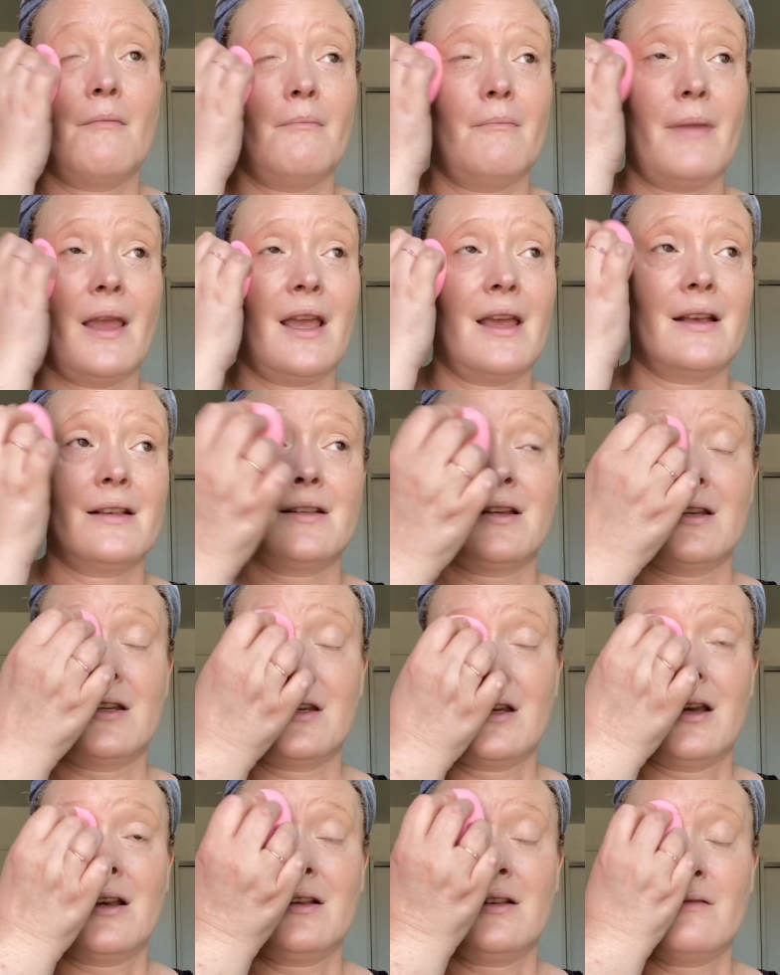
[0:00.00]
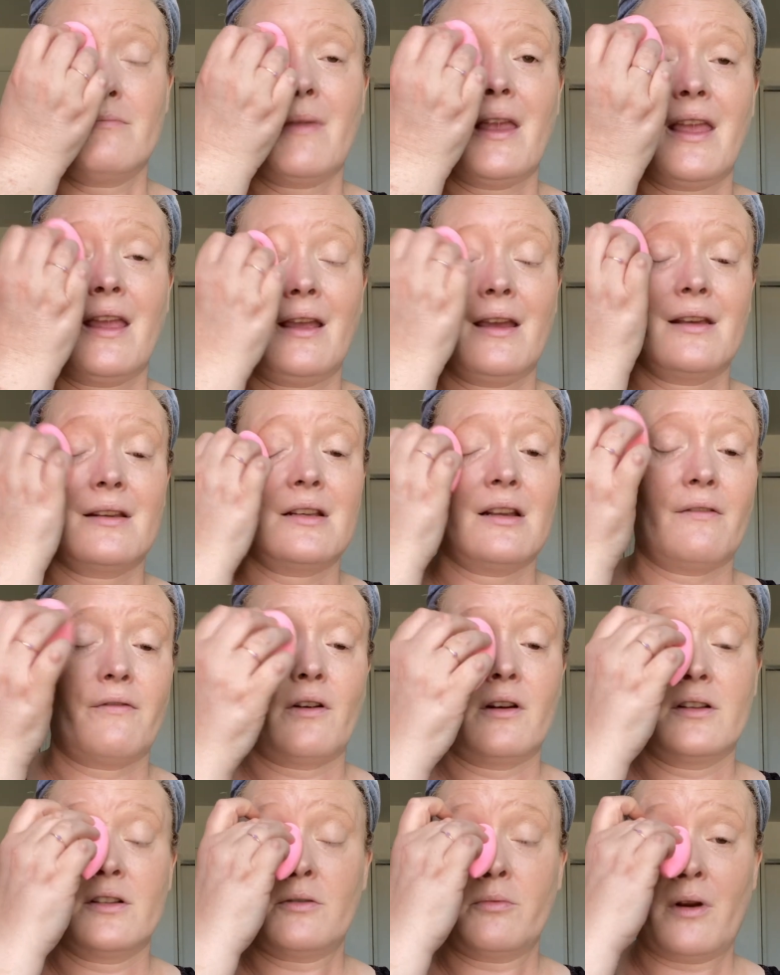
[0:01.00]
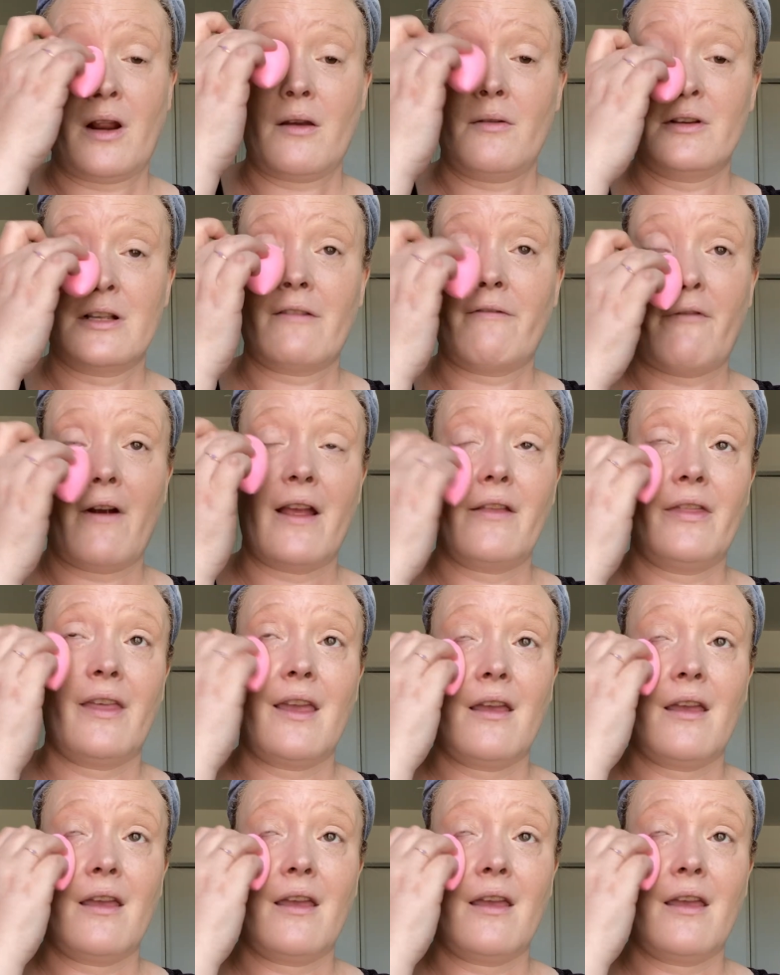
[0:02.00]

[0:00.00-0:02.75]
because it does make a difference. When I was finally